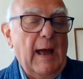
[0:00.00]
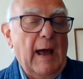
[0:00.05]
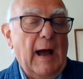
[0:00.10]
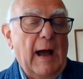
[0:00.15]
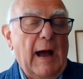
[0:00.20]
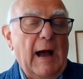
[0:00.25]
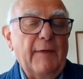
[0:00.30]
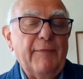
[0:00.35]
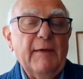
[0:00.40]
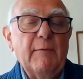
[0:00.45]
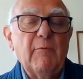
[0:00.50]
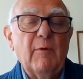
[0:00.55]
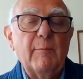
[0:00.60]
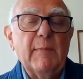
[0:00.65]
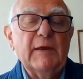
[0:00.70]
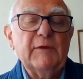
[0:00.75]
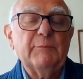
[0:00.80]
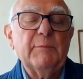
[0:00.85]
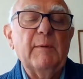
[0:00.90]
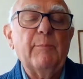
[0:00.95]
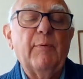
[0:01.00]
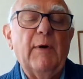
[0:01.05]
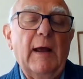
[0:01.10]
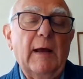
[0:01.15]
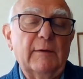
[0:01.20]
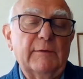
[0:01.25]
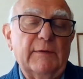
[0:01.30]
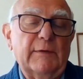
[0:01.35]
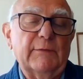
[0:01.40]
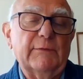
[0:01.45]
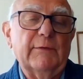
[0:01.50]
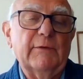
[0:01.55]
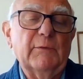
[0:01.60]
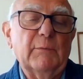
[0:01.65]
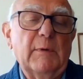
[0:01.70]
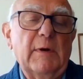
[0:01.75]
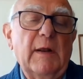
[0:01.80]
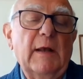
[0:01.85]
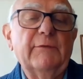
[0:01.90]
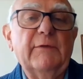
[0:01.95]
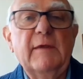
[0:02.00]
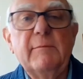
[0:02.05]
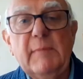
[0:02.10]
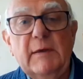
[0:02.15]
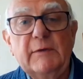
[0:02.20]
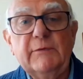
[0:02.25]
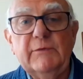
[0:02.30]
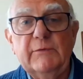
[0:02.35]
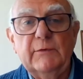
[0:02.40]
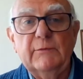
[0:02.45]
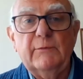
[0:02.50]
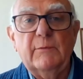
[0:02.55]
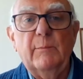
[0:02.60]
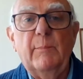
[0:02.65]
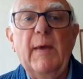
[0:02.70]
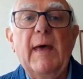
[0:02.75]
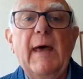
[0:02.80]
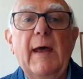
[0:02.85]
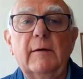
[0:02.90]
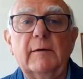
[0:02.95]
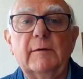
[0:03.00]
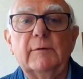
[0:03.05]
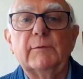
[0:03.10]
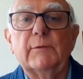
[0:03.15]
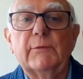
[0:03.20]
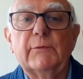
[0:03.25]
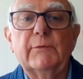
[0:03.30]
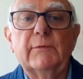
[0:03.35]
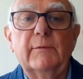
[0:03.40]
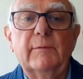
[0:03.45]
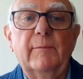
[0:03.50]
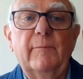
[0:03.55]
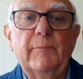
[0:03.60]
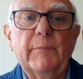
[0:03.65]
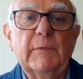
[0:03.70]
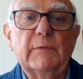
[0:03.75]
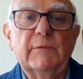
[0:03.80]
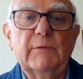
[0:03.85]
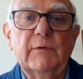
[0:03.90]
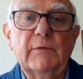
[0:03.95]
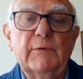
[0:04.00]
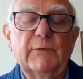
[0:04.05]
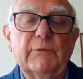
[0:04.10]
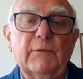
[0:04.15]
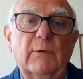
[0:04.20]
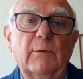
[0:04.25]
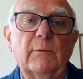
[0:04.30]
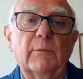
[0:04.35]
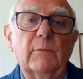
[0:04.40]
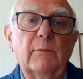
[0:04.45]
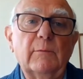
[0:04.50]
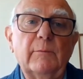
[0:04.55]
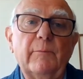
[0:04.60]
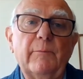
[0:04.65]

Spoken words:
I think what makes me proudest is when I see messages from parents to the school.